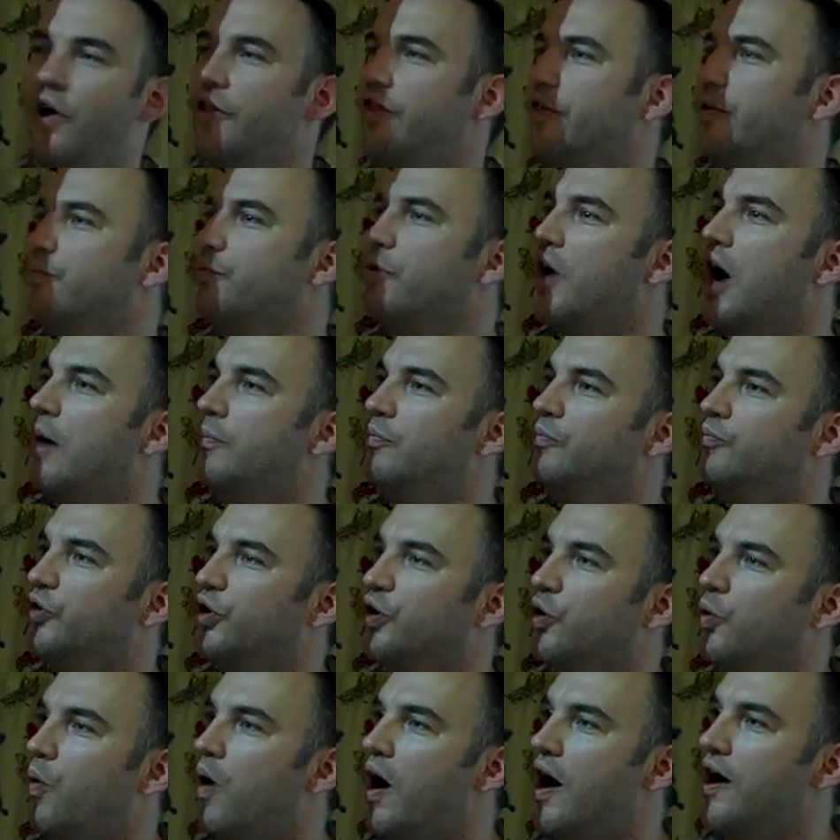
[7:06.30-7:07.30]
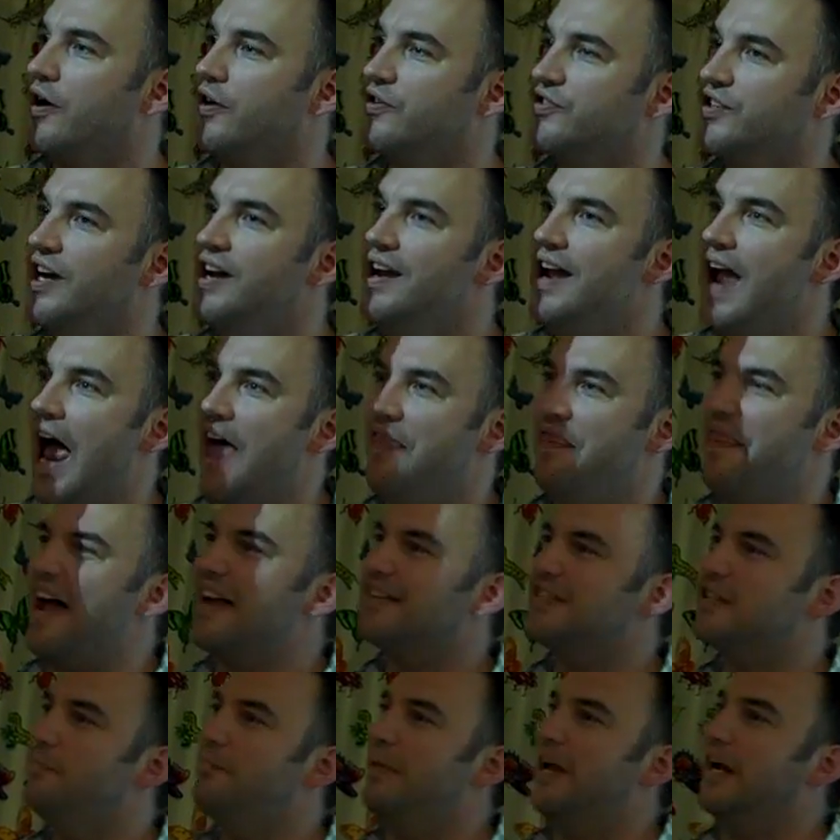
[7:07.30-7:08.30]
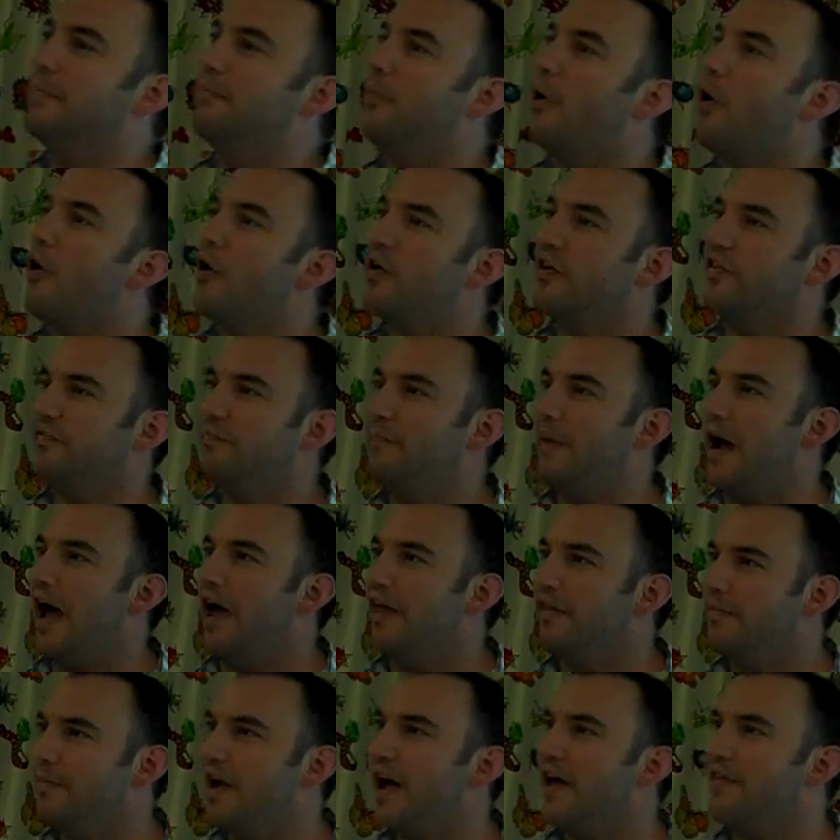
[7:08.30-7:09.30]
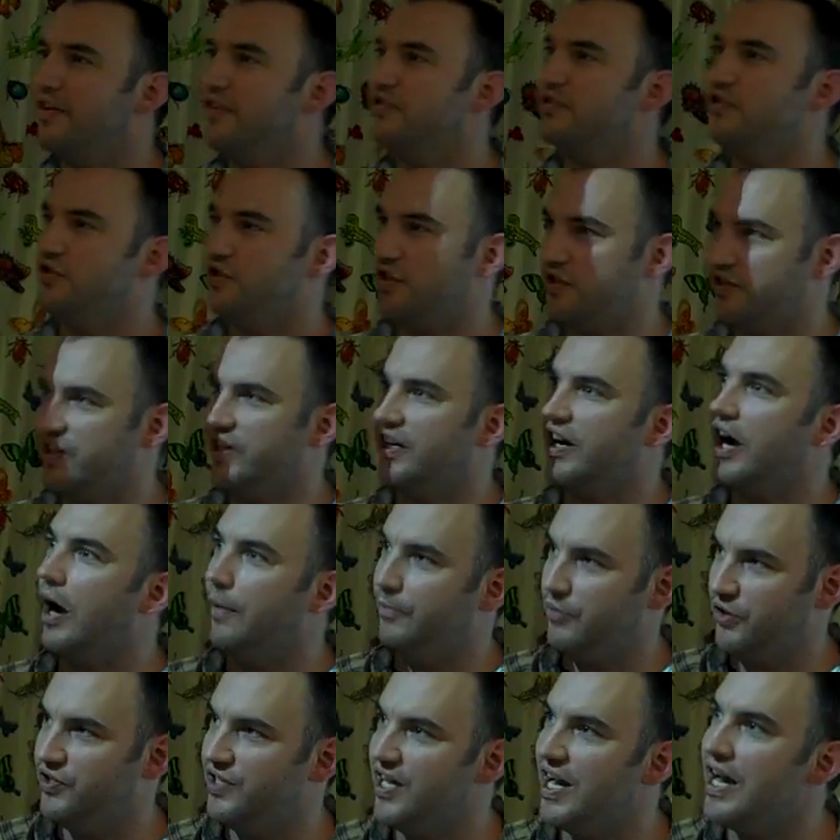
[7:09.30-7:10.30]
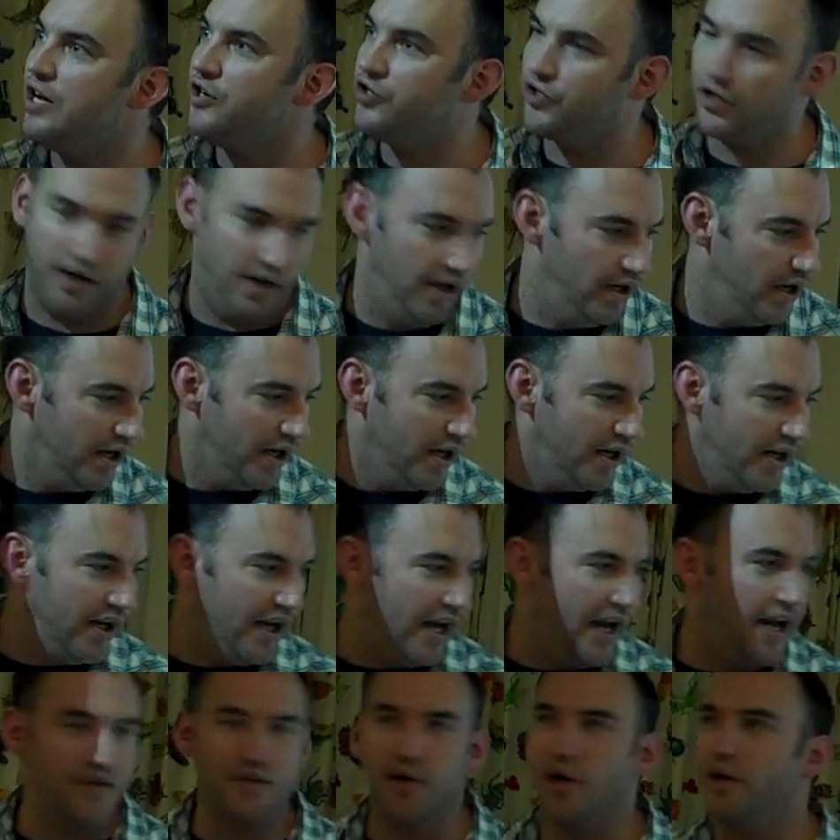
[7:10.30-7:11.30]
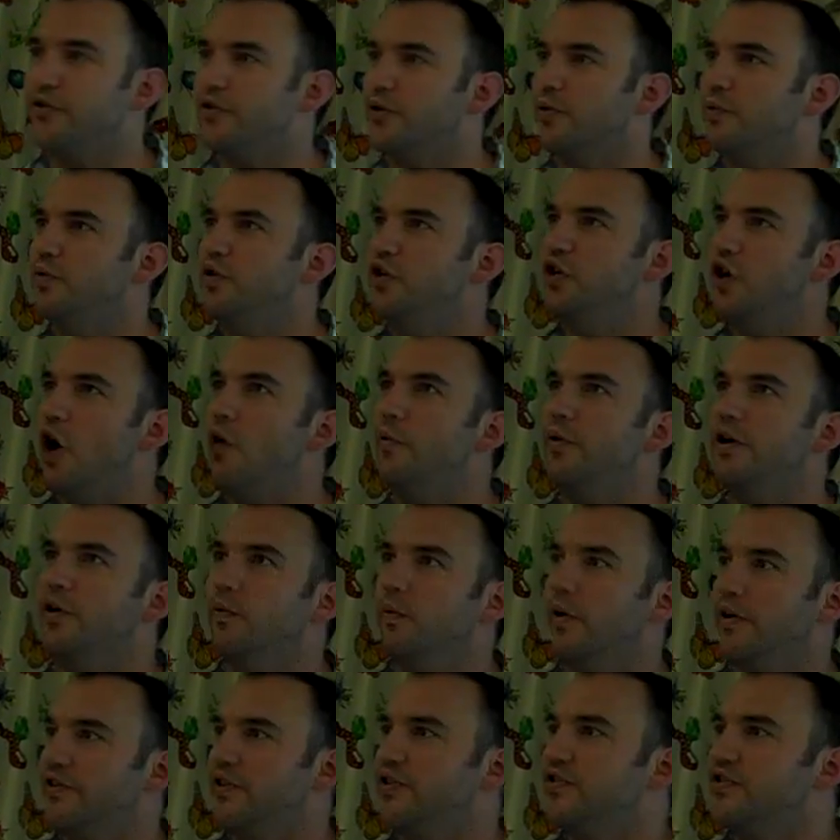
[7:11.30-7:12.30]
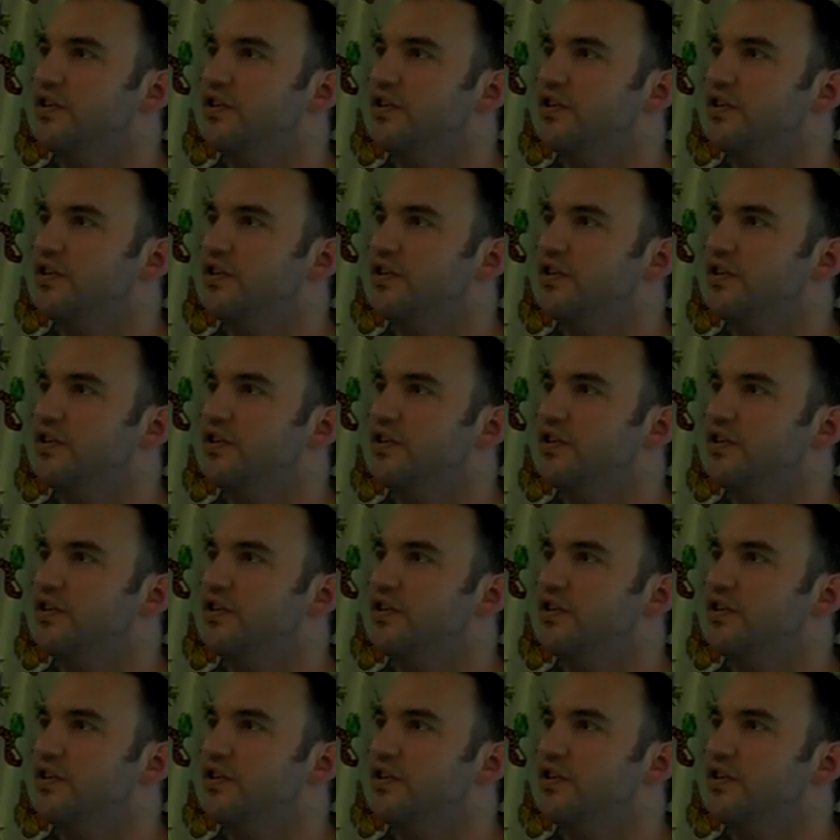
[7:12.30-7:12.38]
what the problem requires, and that's a big part of math. Math isn't just the computation, it's also knowing what the